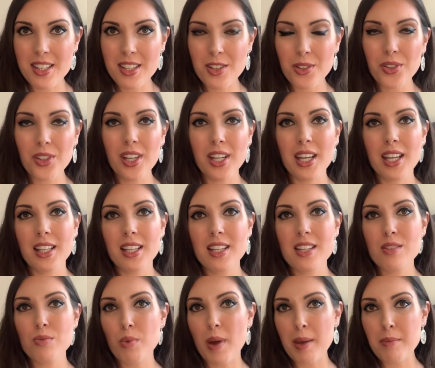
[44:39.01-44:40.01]
you look at
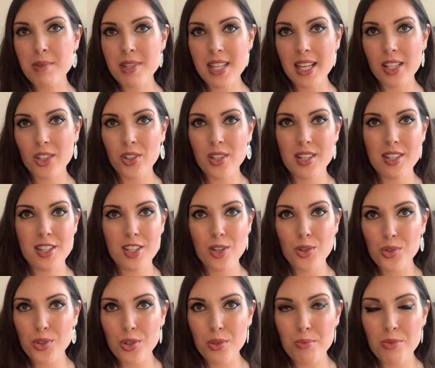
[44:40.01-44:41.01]
his website or his
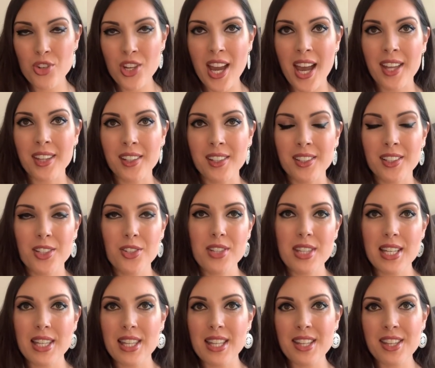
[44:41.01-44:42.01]
YouTube channel and you
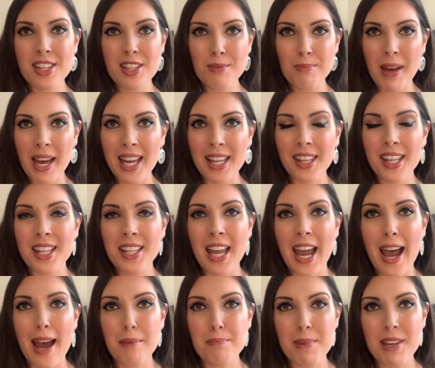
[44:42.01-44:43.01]
see these smiling,
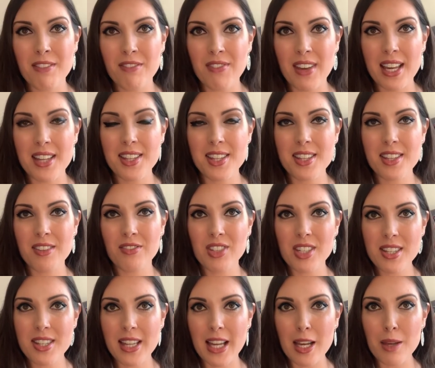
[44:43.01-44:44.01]
happy faces of
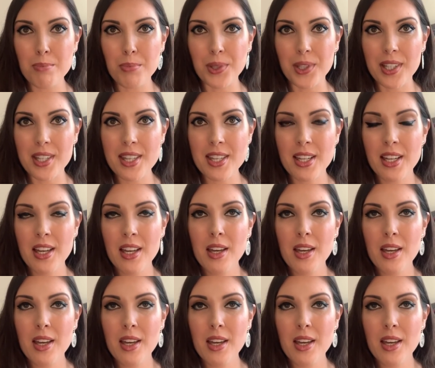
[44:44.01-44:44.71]
disciples.